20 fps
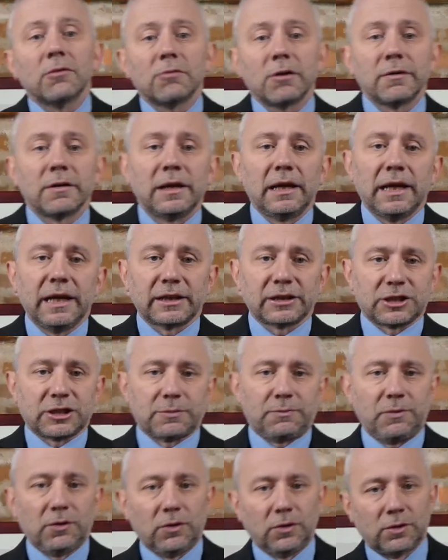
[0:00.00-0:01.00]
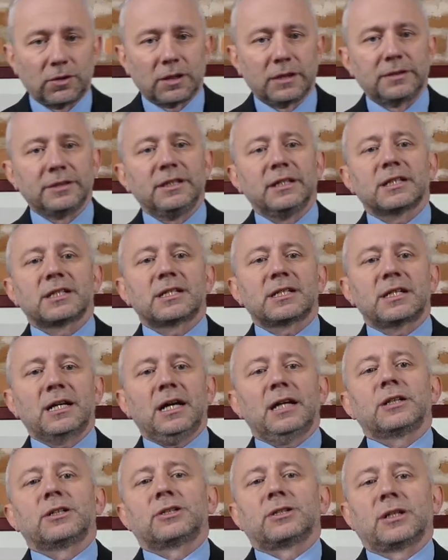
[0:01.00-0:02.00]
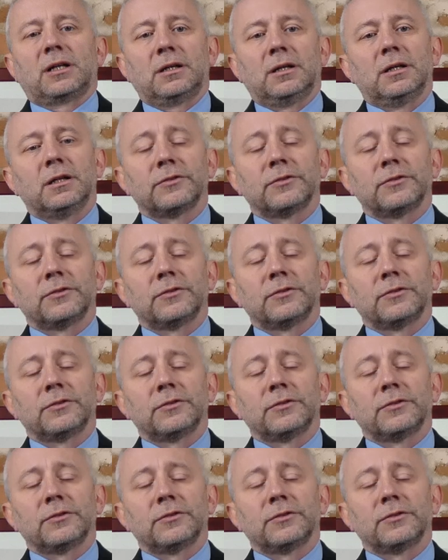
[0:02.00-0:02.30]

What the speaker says: we will explore the essential